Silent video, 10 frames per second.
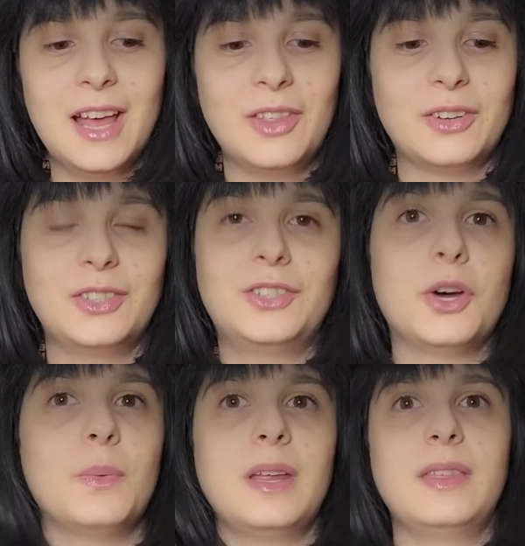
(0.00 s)
There are
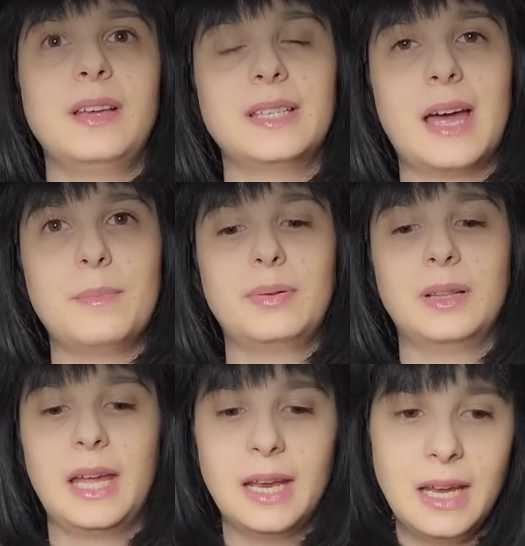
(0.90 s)
so many things I'm
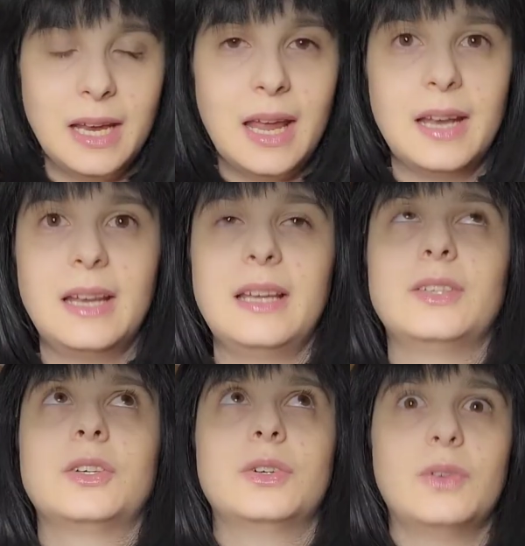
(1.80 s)
planning and it
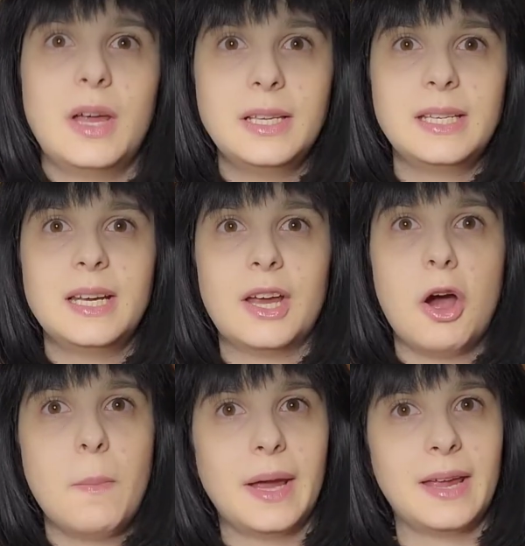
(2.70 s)
is crazy and I
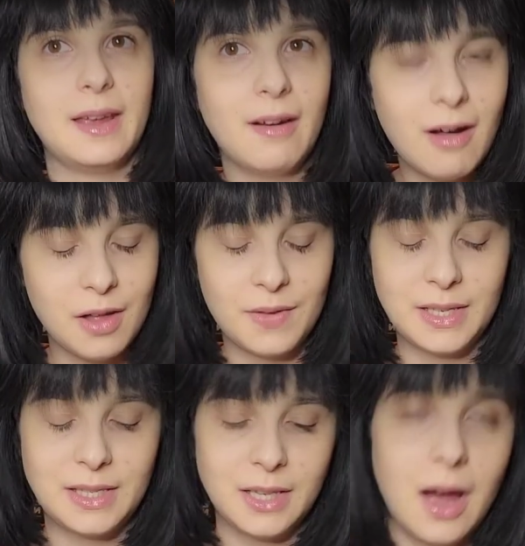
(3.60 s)
hope I can get all of
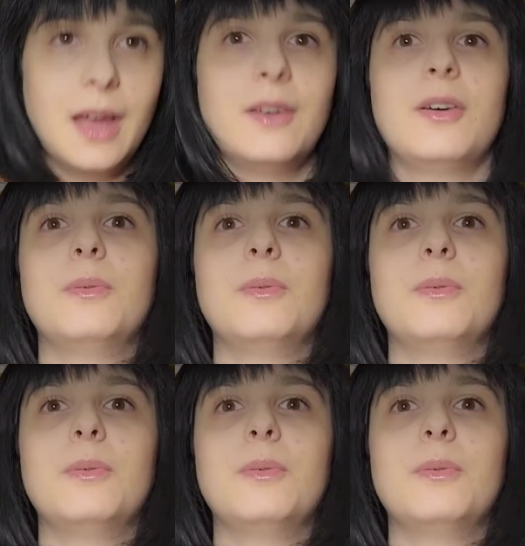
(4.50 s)
it done.